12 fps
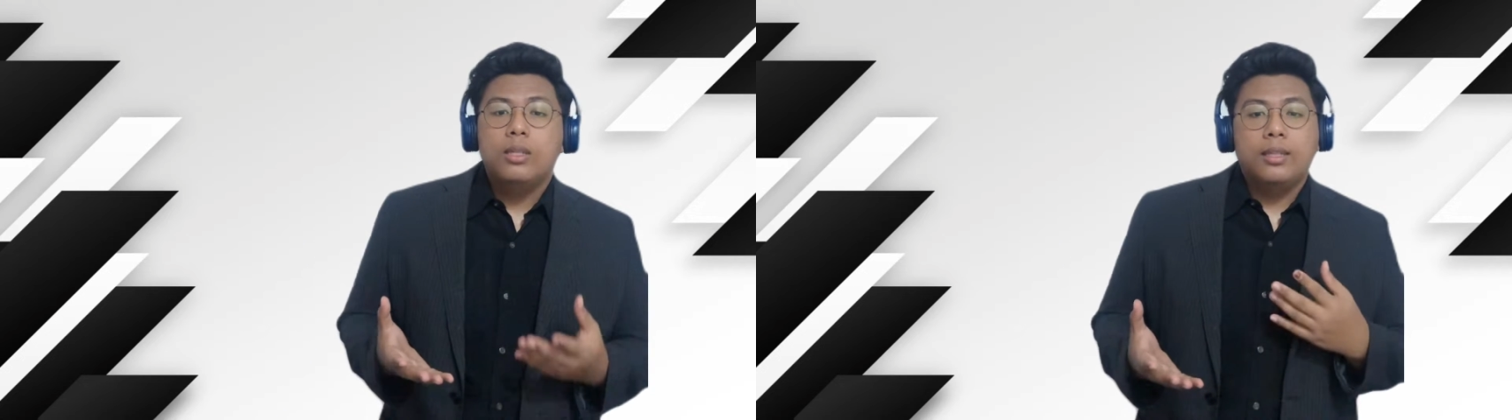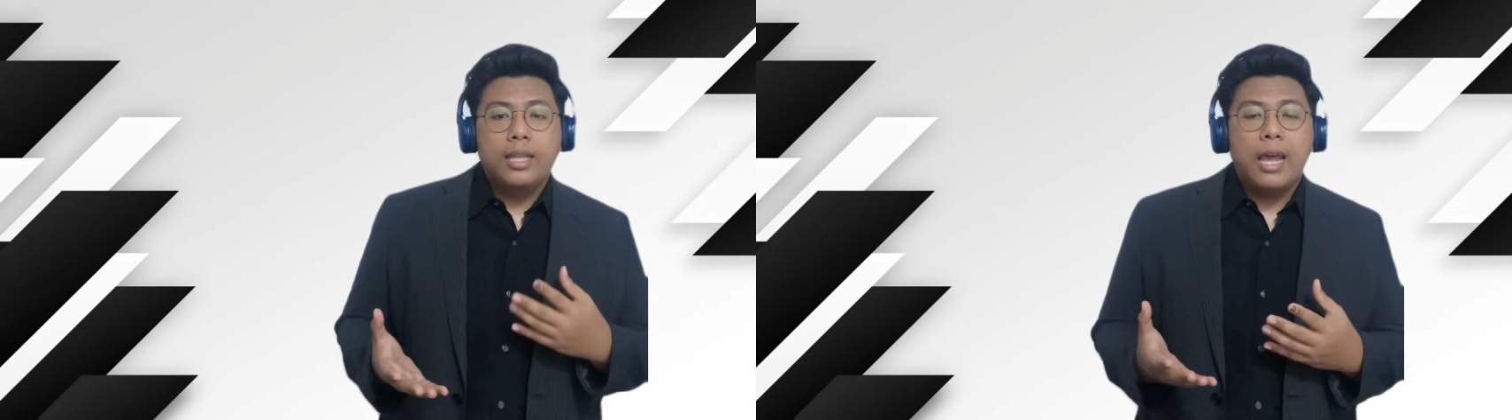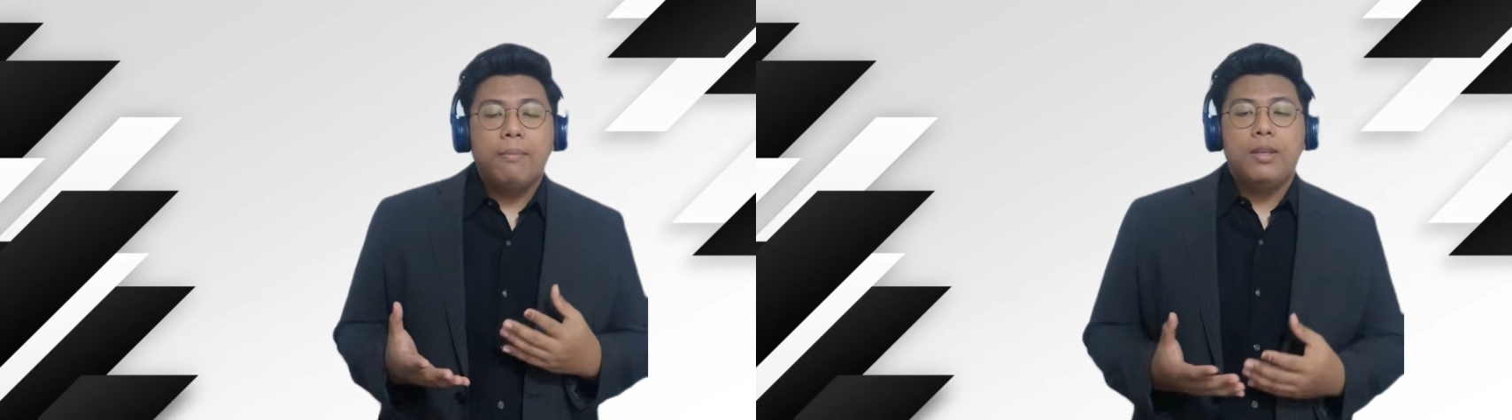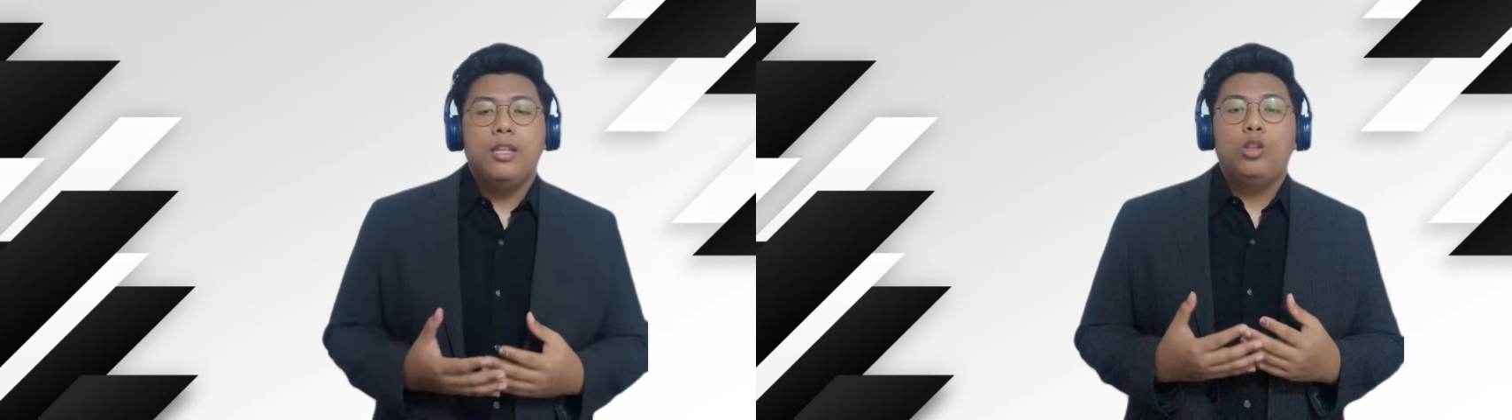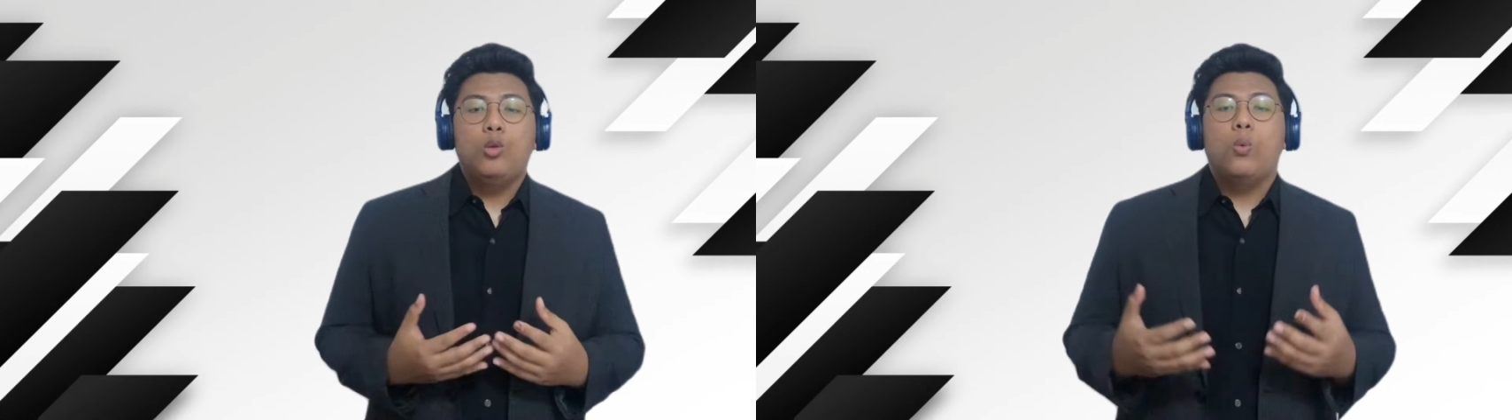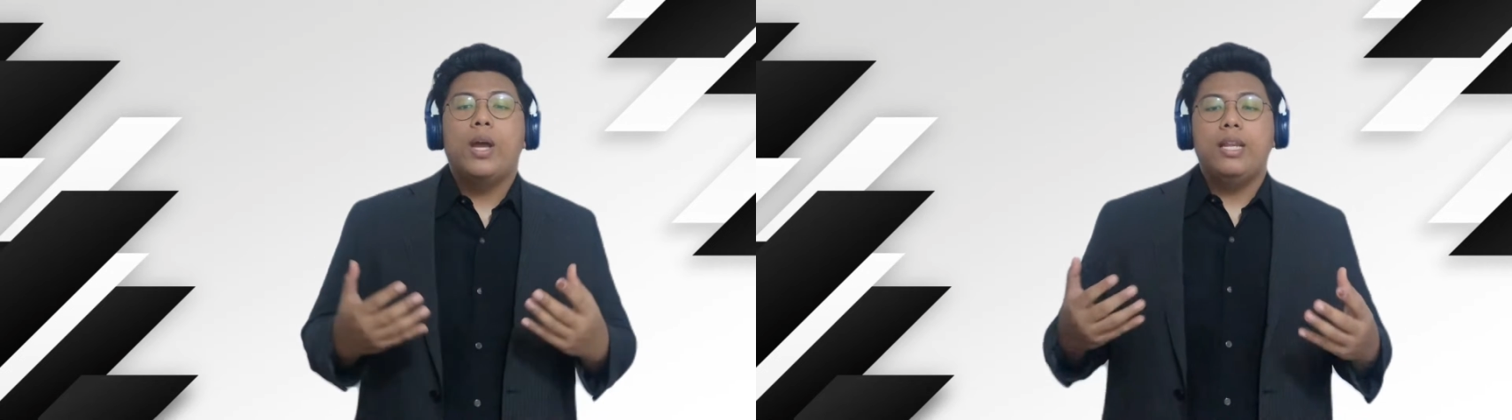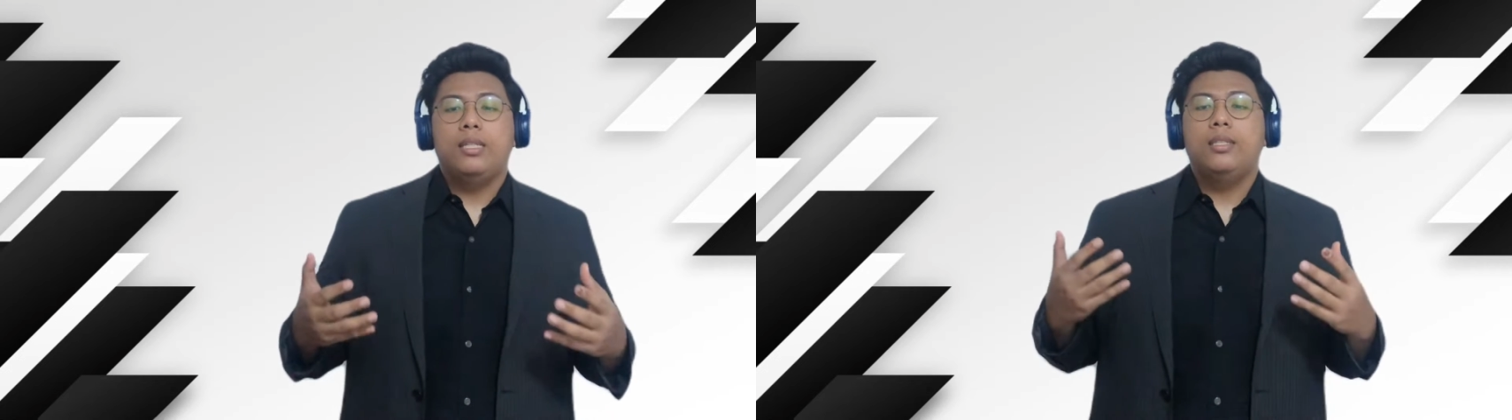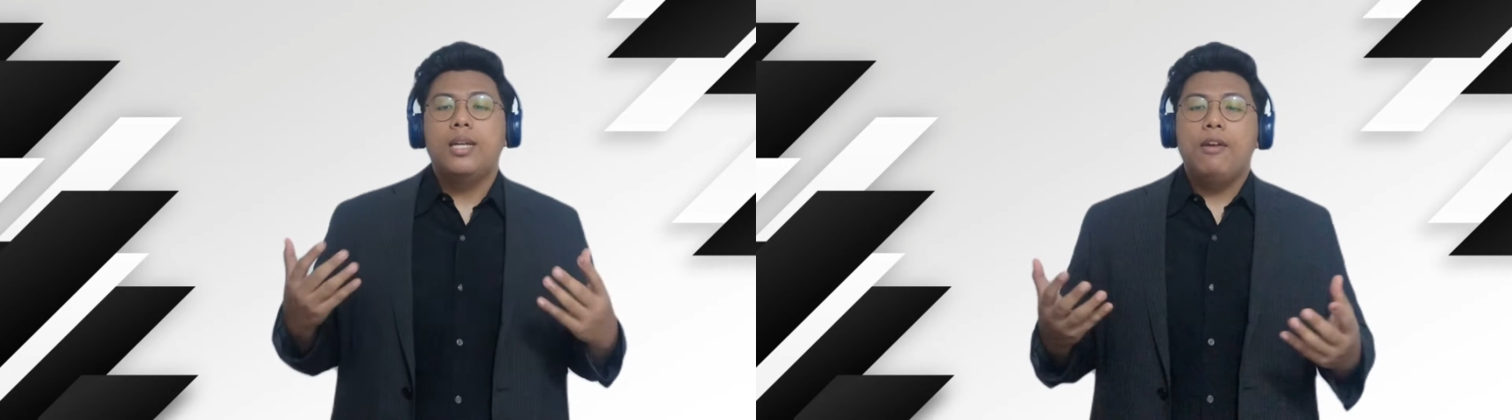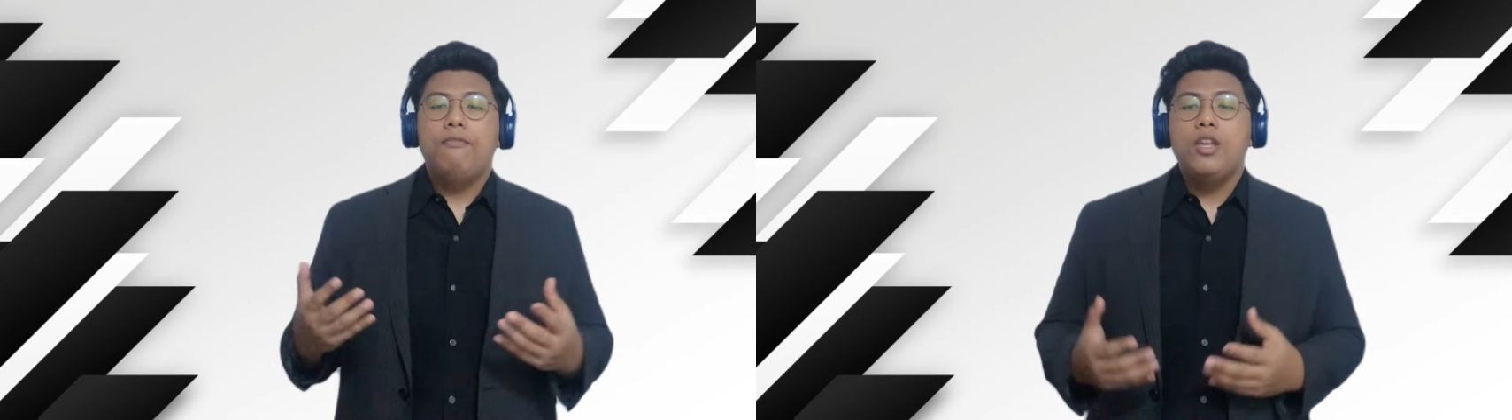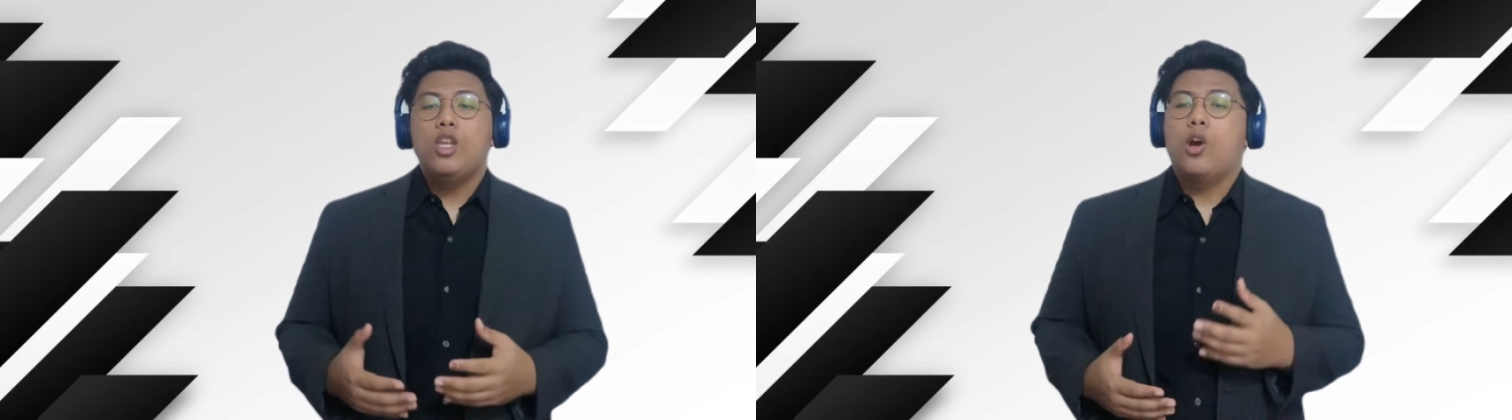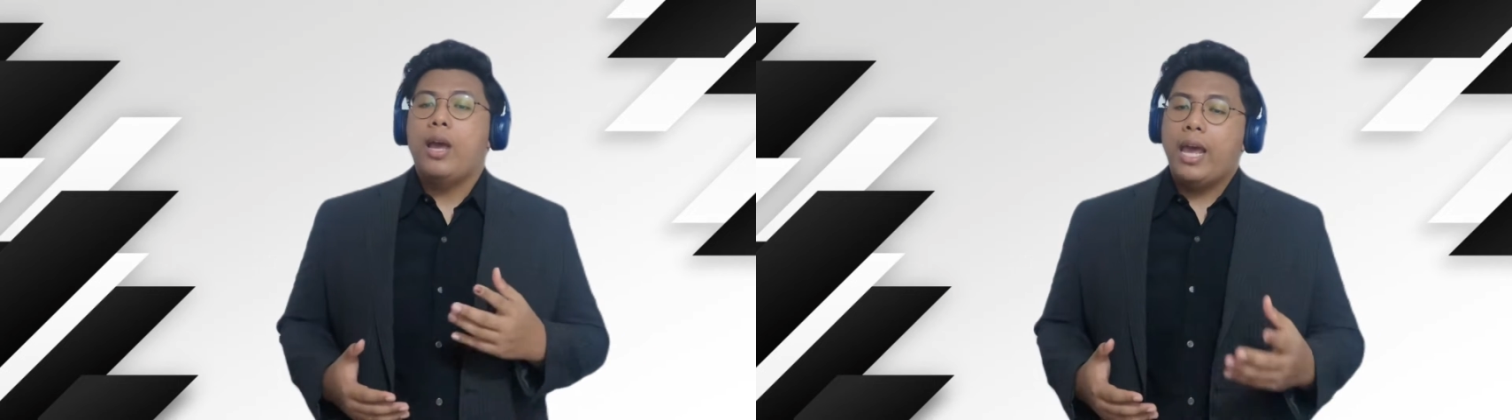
tap into what is driving your